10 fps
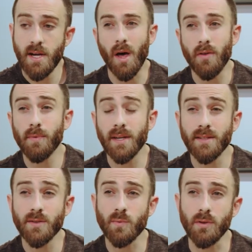Other
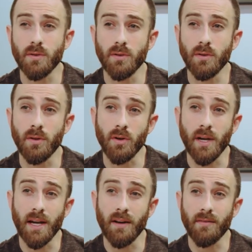places were
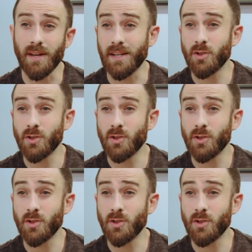looking at like